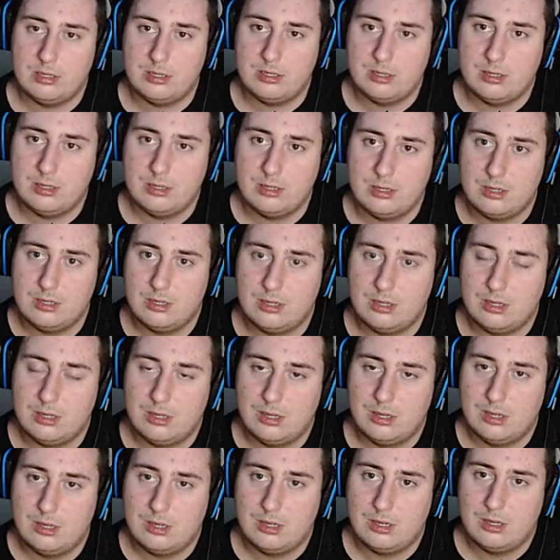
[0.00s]

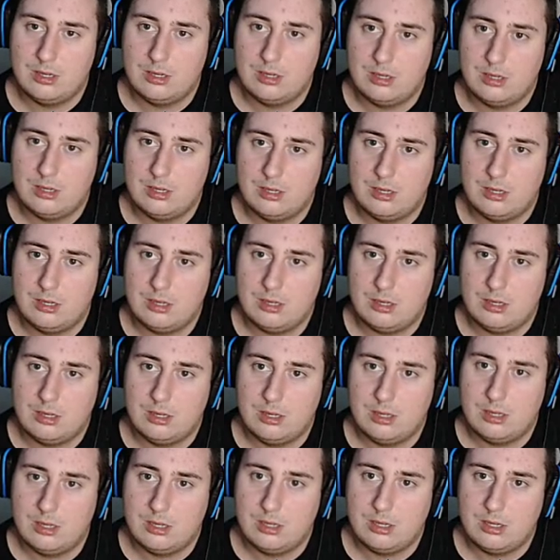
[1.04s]

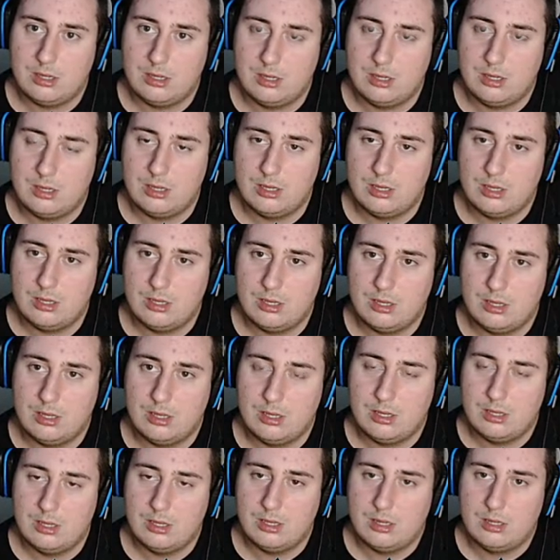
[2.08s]

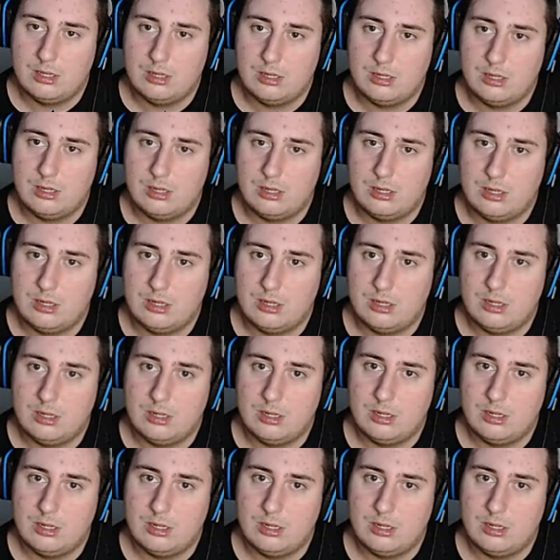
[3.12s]
Nobody speaks.